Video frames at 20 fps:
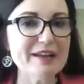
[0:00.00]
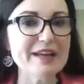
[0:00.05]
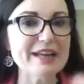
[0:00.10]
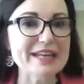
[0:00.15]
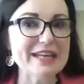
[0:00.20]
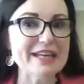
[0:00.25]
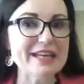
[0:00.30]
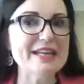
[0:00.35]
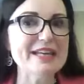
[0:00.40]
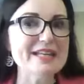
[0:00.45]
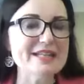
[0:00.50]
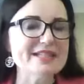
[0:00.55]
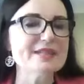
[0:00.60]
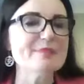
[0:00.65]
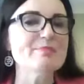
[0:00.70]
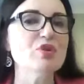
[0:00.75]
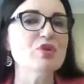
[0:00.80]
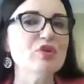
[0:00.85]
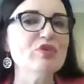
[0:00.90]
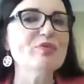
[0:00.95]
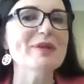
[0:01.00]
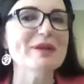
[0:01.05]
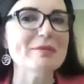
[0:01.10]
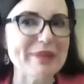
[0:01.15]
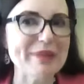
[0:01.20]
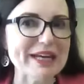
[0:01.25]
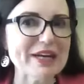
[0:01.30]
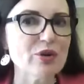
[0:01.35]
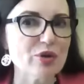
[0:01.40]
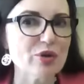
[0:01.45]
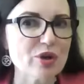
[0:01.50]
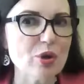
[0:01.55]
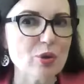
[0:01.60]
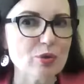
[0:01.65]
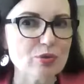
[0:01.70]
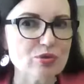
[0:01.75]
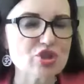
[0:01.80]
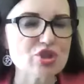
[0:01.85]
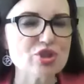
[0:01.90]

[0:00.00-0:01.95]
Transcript: He's the movement maker coach.